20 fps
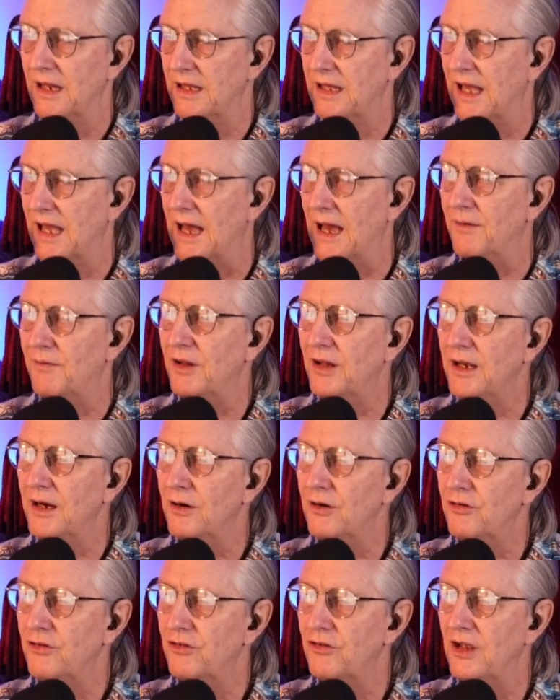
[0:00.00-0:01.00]

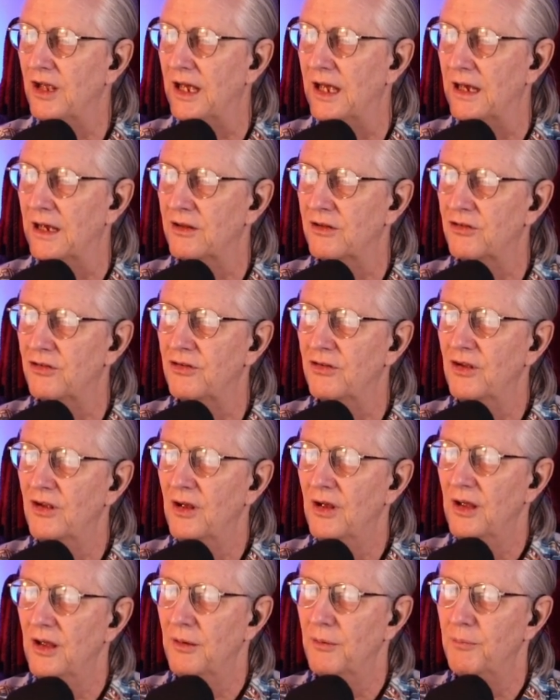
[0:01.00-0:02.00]
Cavalier 6,
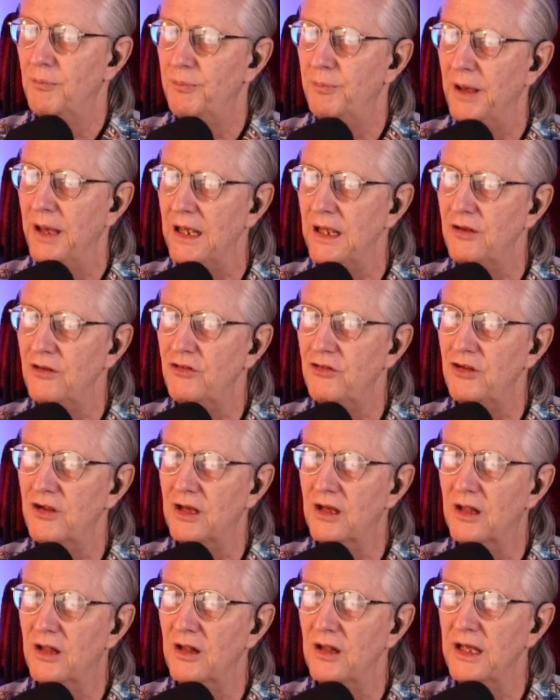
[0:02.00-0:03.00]

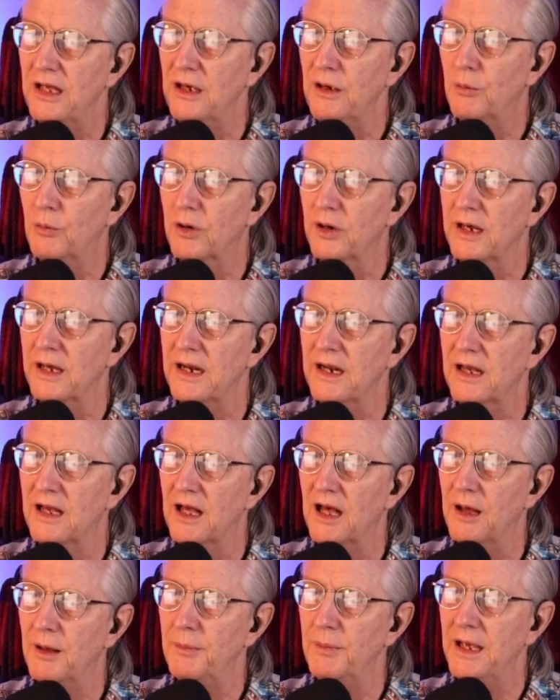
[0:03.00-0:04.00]
basically we're going to
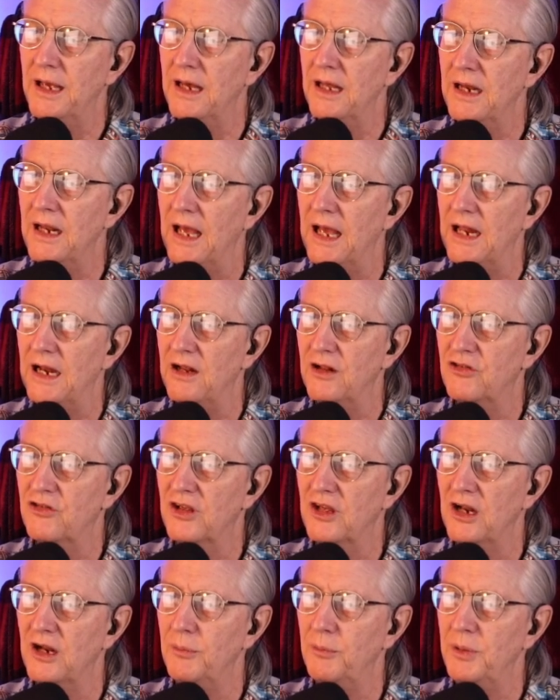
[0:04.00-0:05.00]
come in and it's
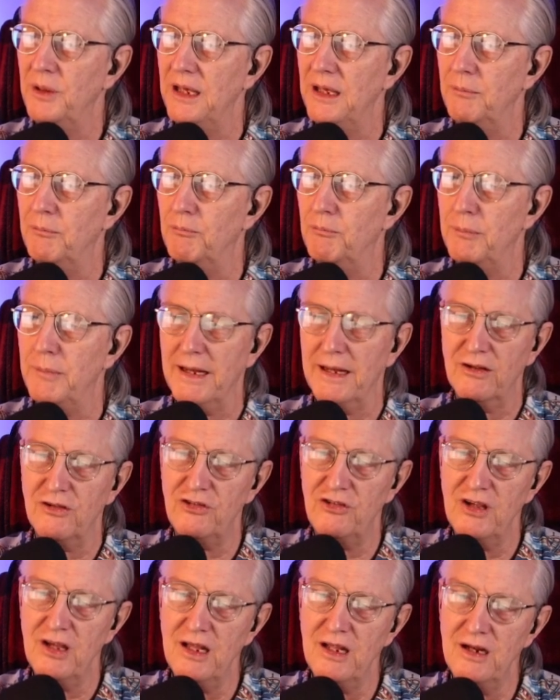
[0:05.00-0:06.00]
going to be
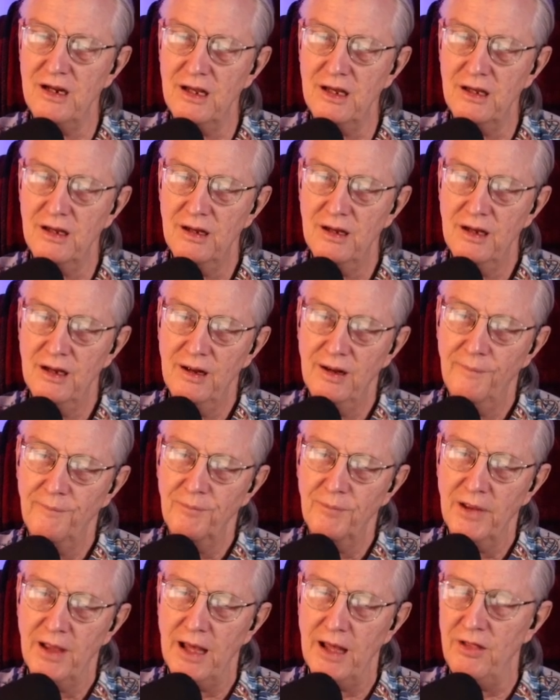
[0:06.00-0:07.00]
Mixon
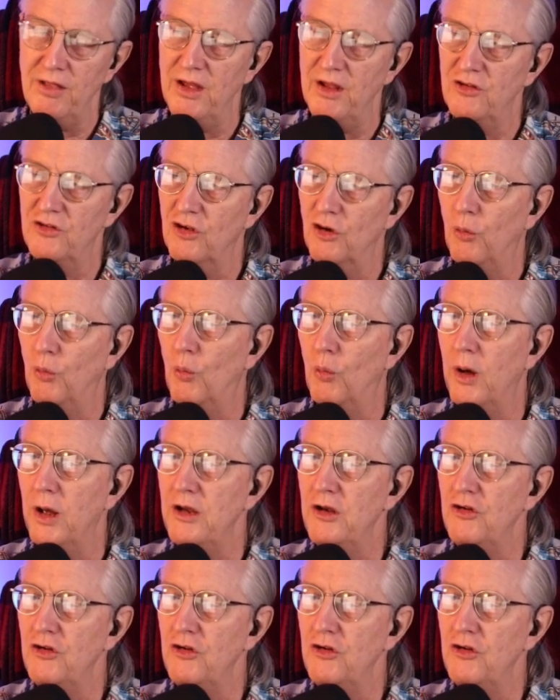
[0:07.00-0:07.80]
and then to 1